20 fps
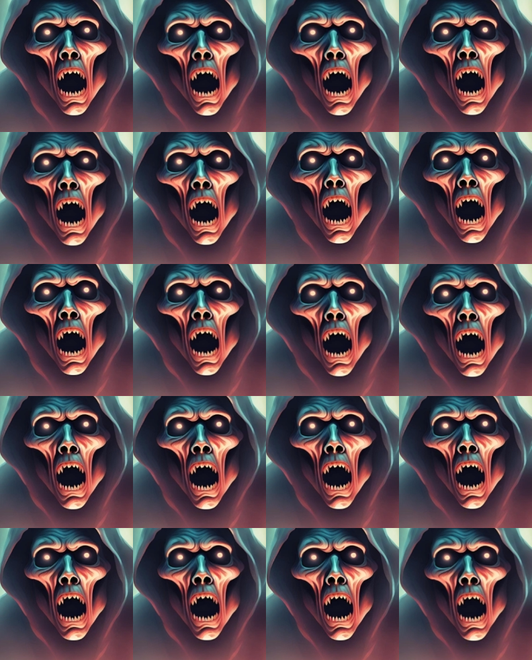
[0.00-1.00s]
jungles.
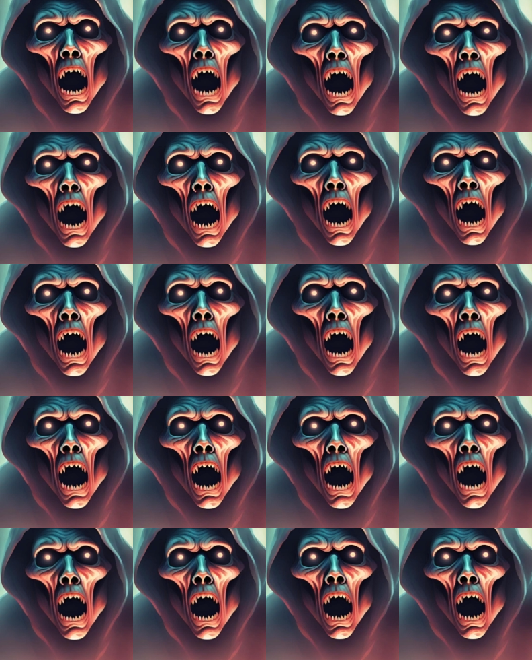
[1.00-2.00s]
It
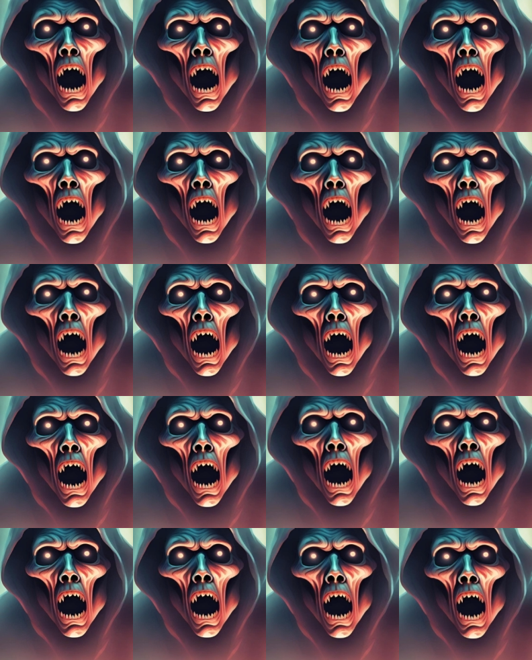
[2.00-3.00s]
lies inactive in the
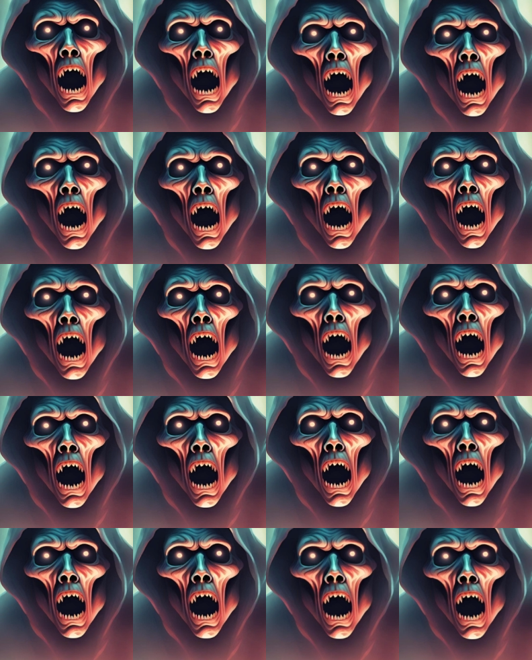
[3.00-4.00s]
system until
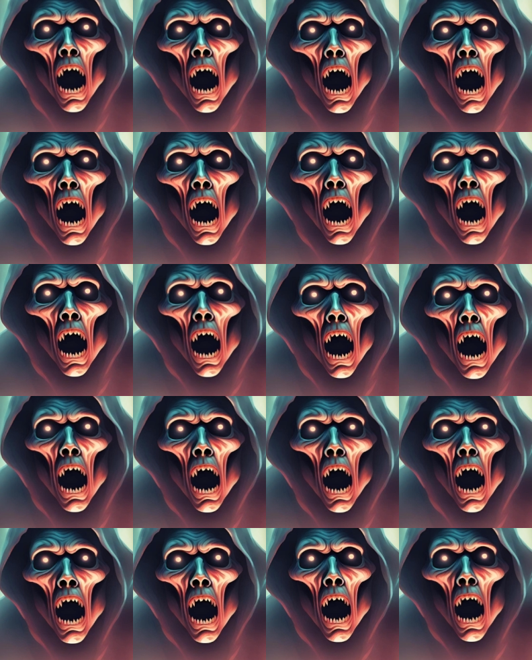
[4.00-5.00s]
made effective
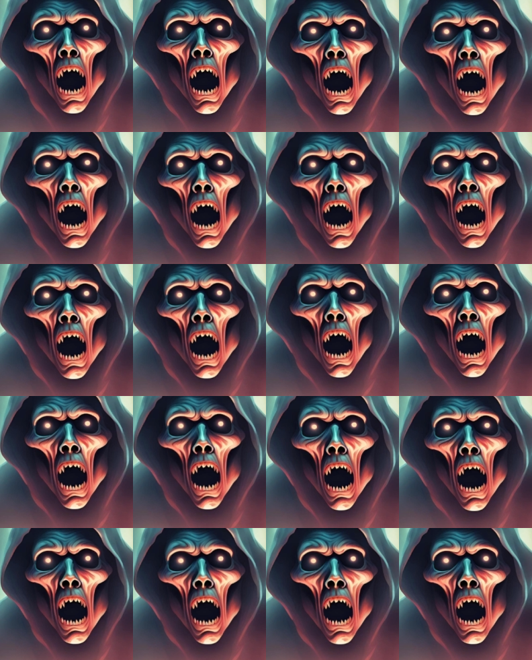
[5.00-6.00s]
by a sharp blow
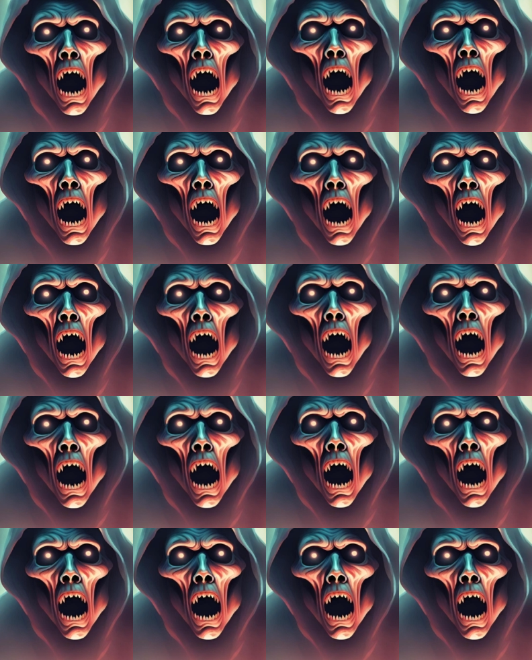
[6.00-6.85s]
on a nerve center.